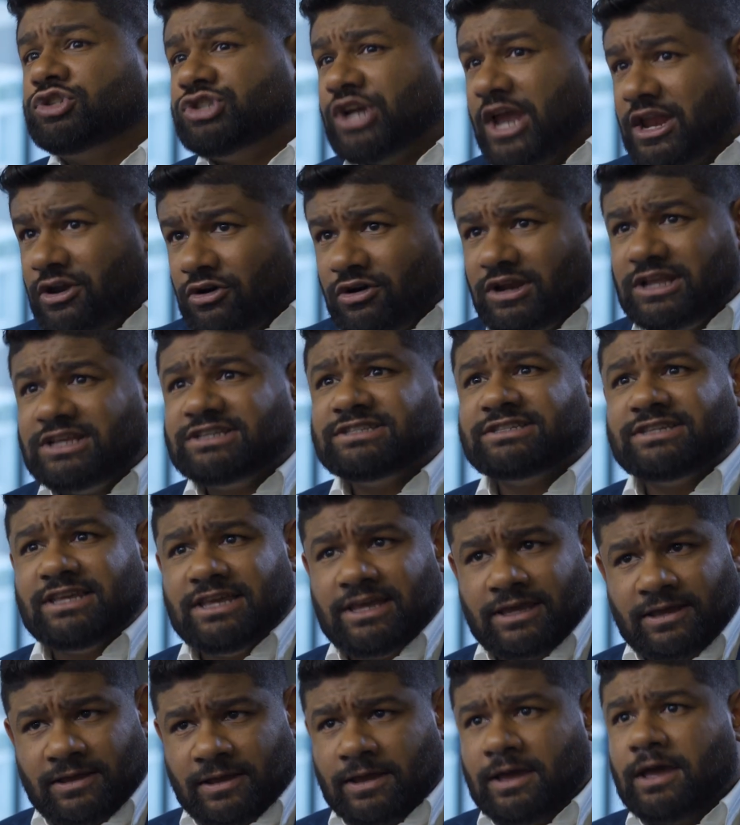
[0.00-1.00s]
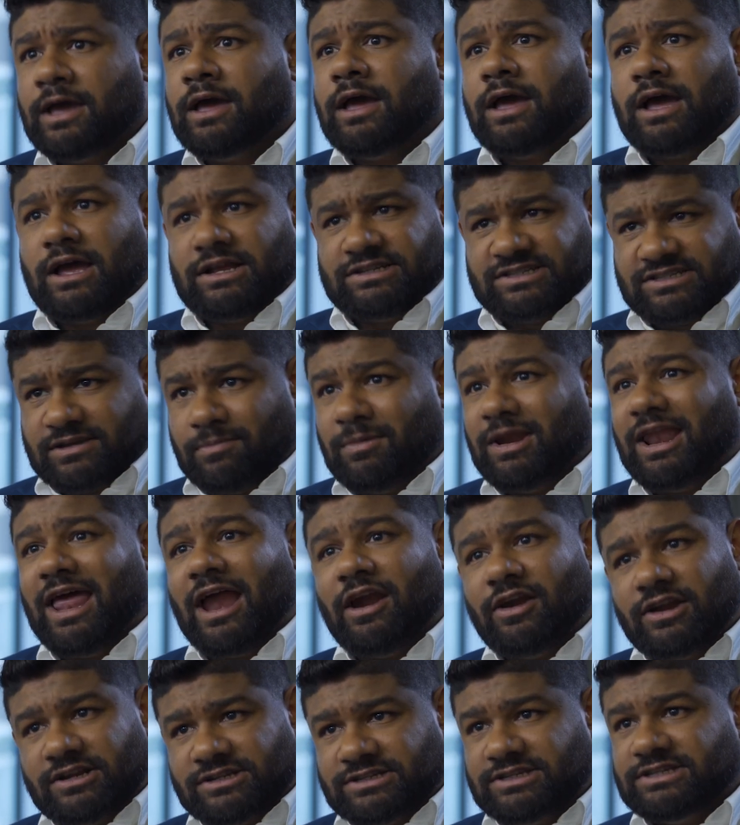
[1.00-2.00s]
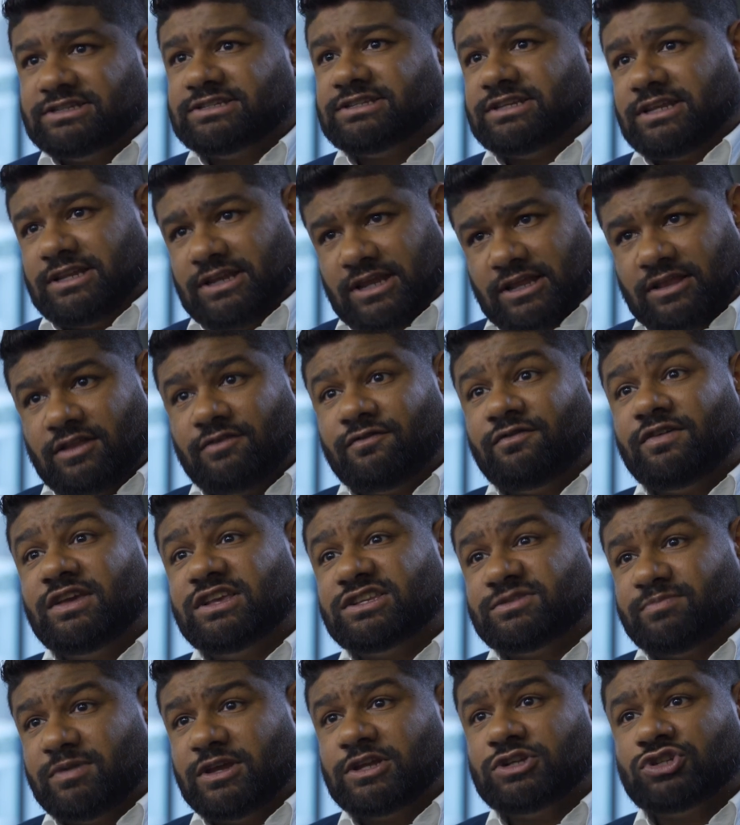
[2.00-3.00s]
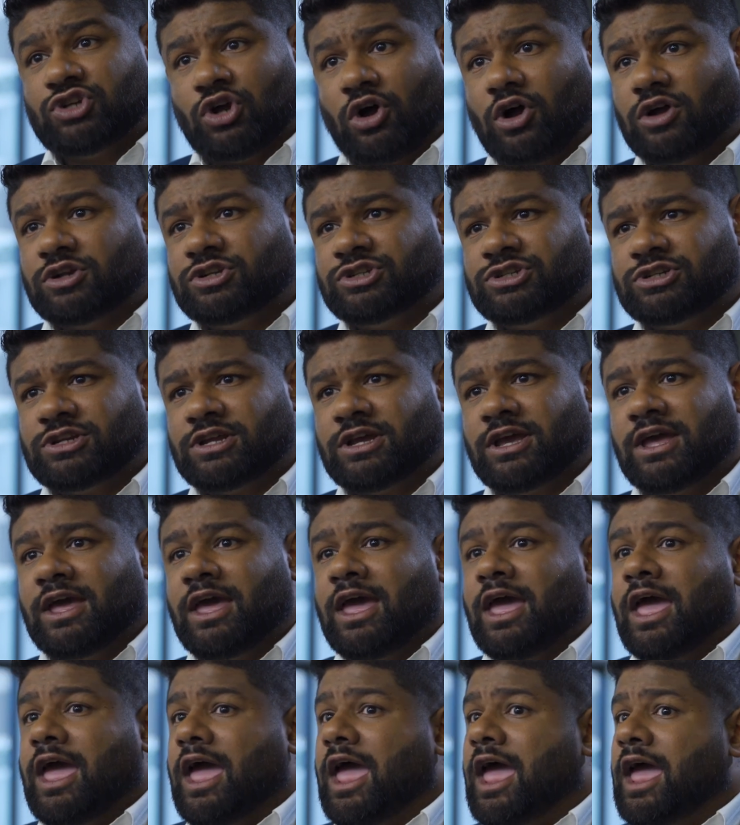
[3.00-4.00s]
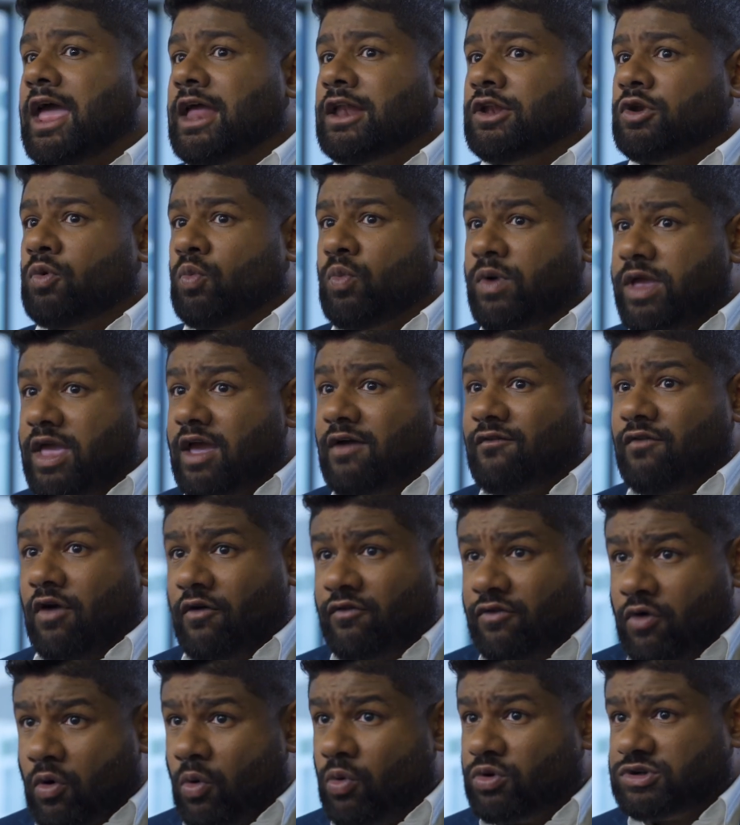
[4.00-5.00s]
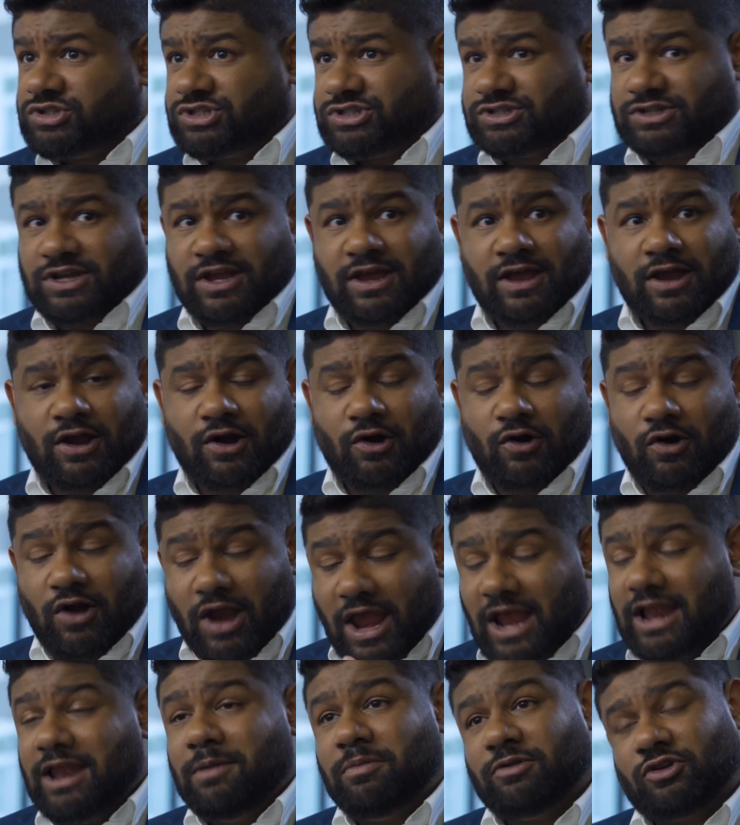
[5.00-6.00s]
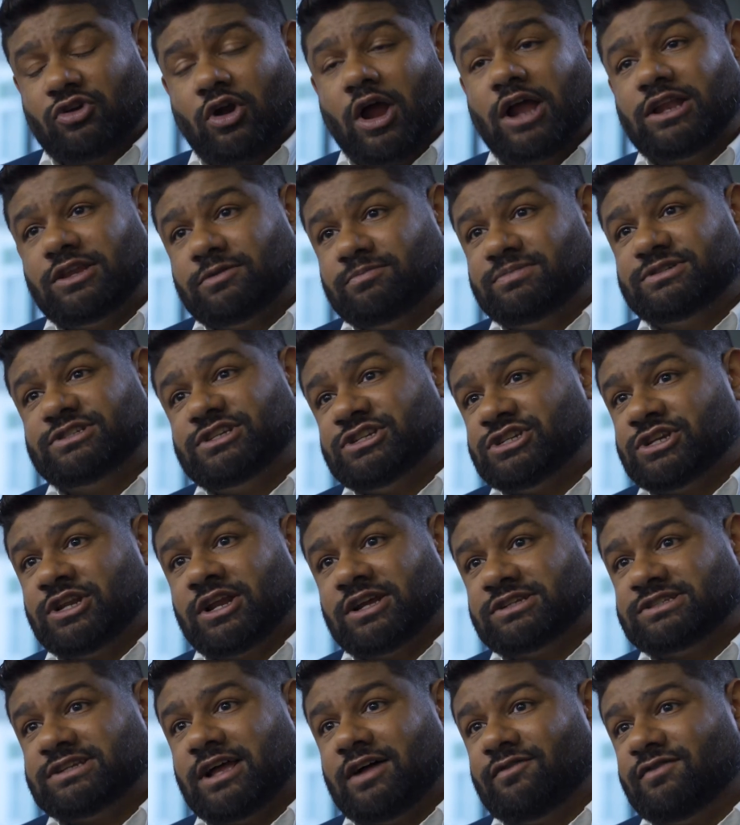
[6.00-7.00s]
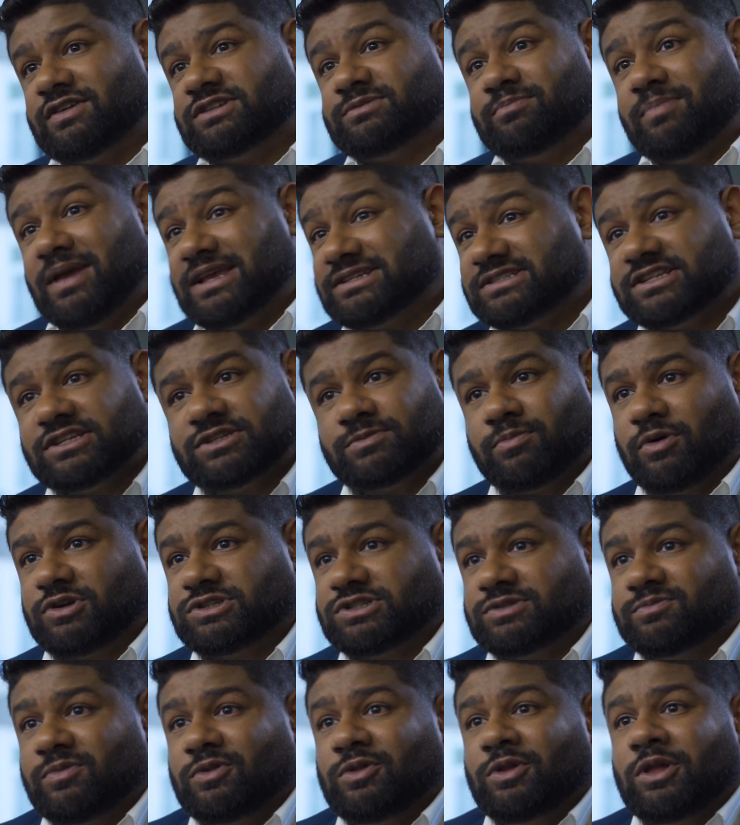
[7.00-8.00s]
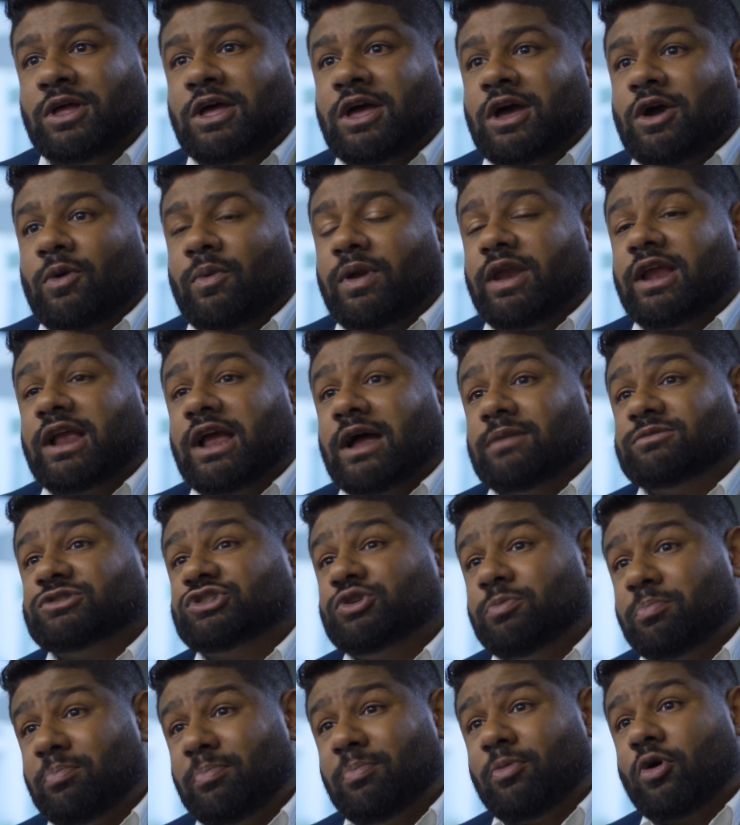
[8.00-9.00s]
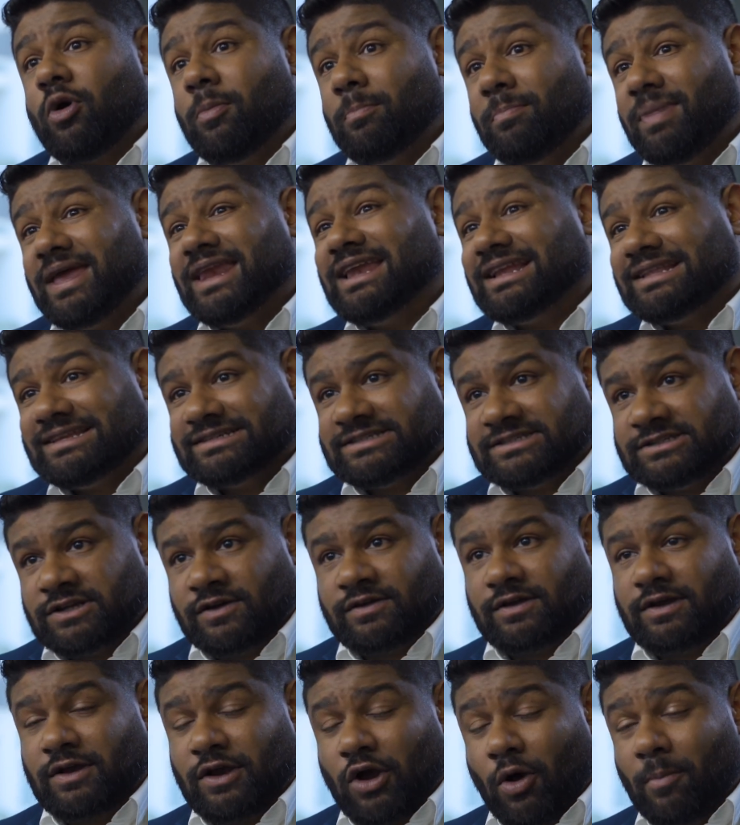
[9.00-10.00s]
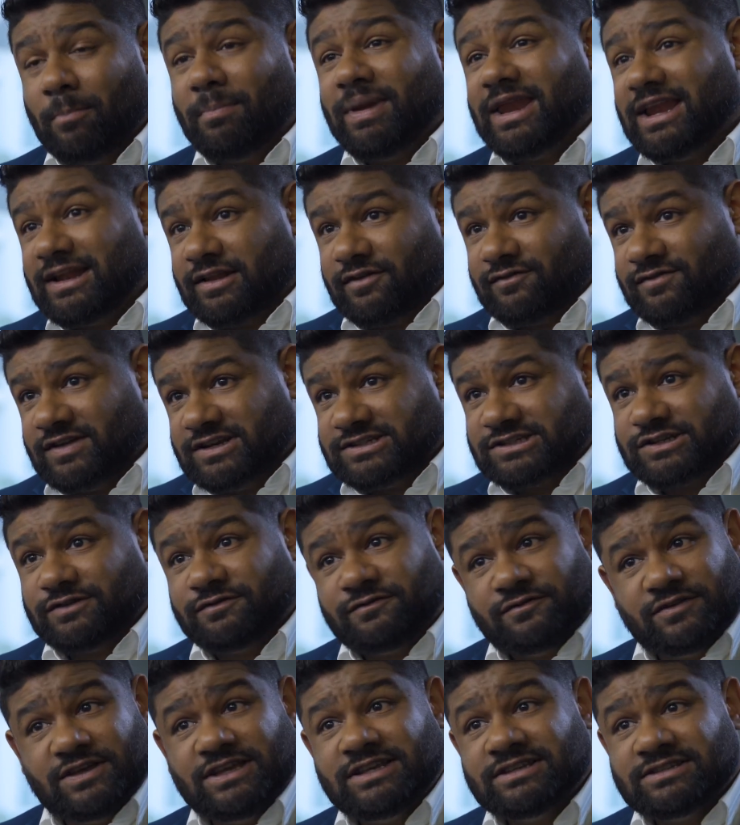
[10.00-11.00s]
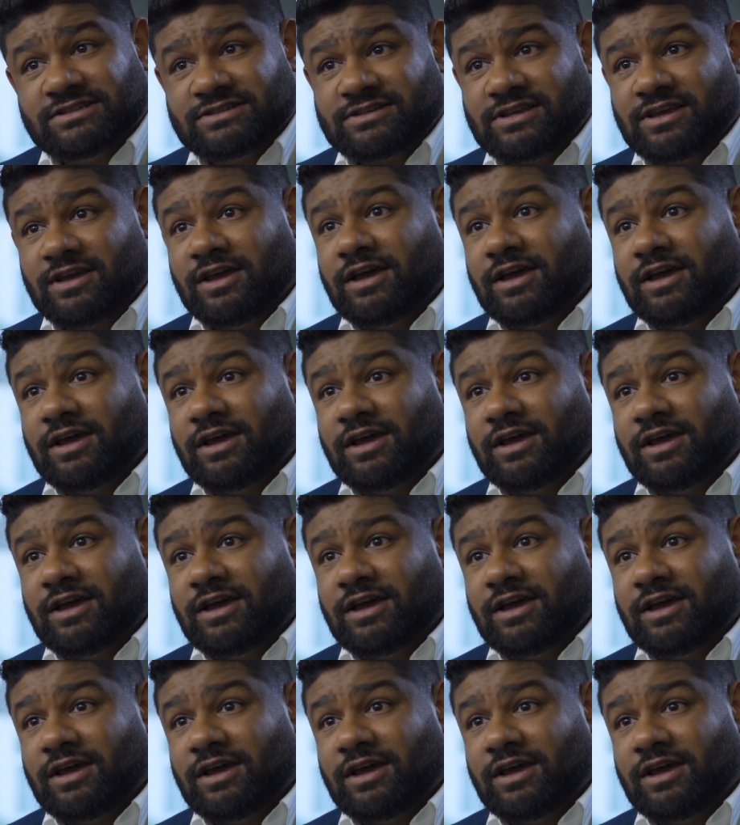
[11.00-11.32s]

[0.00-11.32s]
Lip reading: generally see similarities in the fees being charged. And we have, of course, really tried to position ourselves as best as possible when it comes to competitiveness of fees.